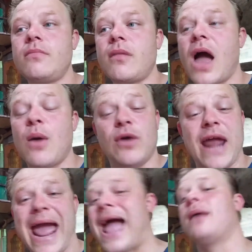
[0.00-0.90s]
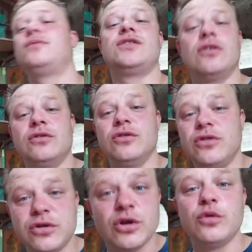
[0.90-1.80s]
I want to
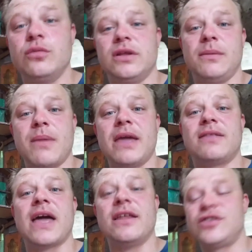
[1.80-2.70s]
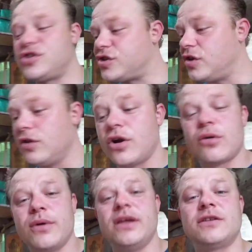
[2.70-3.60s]
absolutely make that
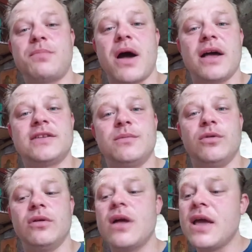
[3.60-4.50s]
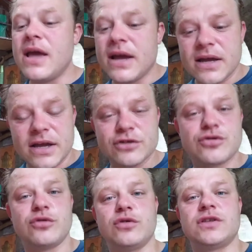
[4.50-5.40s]
slurry as possible,
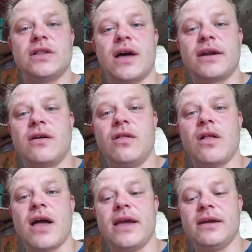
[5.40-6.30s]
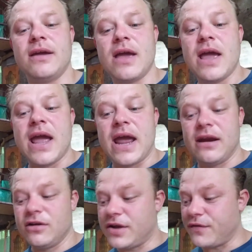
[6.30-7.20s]
introduce a lot of clay, and
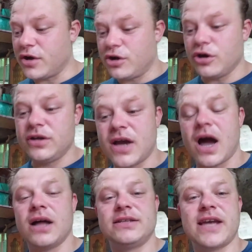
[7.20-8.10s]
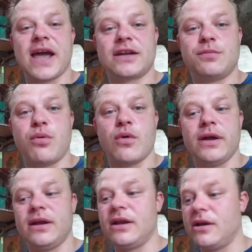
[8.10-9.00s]
it'll give it a good contact
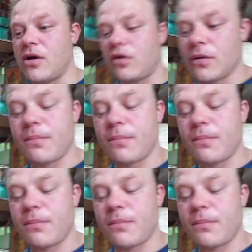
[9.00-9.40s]
point, and our